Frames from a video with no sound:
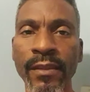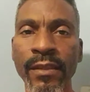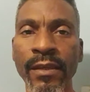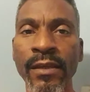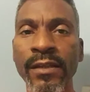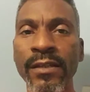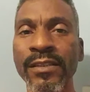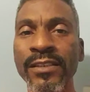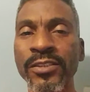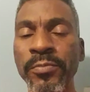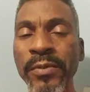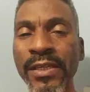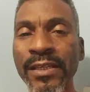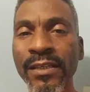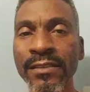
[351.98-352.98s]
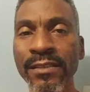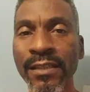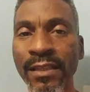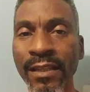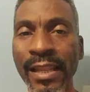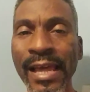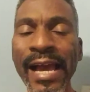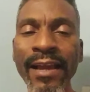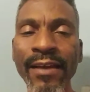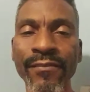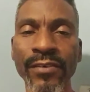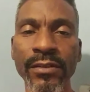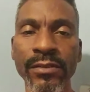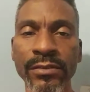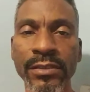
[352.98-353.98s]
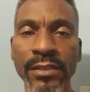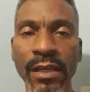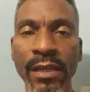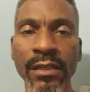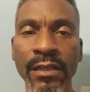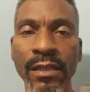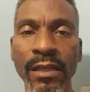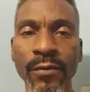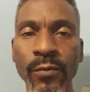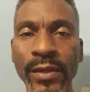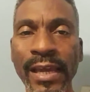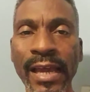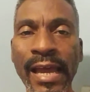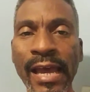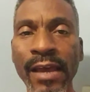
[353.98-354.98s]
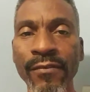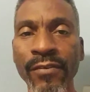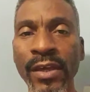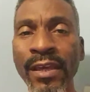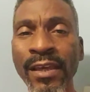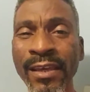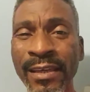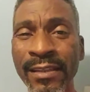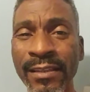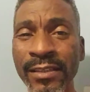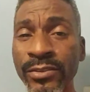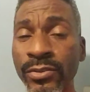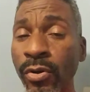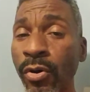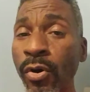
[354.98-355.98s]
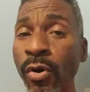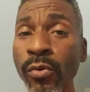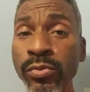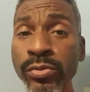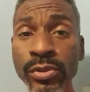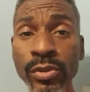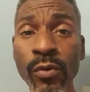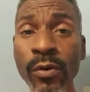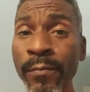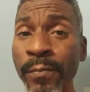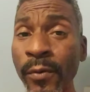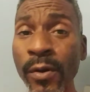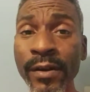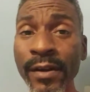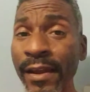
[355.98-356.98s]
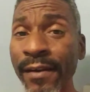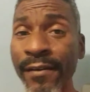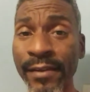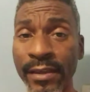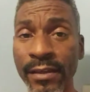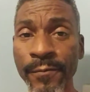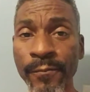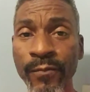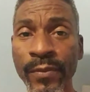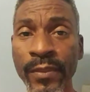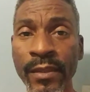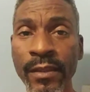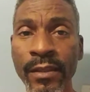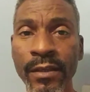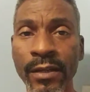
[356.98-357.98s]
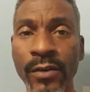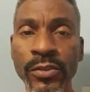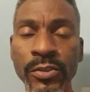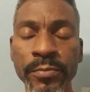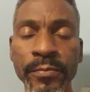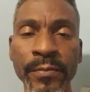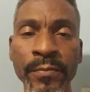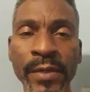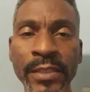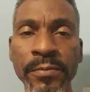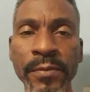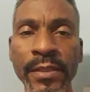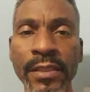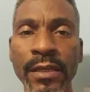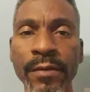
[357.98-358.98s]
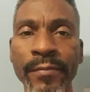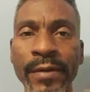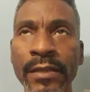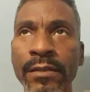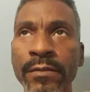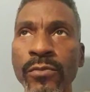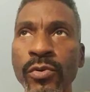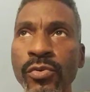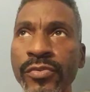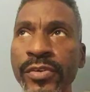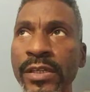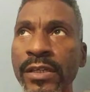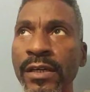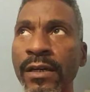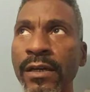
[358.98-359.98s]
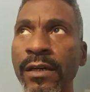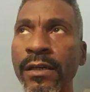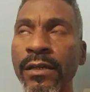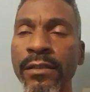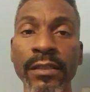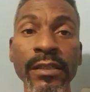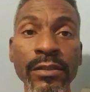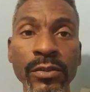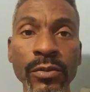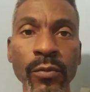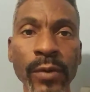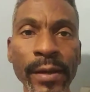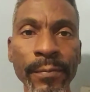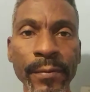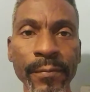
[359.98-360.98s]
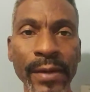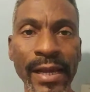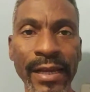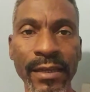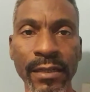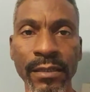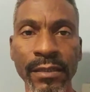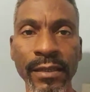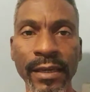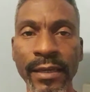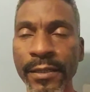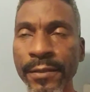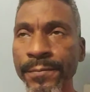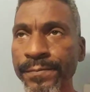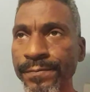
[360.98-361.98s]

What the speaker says: And it is because of the lack of understanding that we have in this oh so important area. It always makes me think about the movie Lethal Weapon back in the day,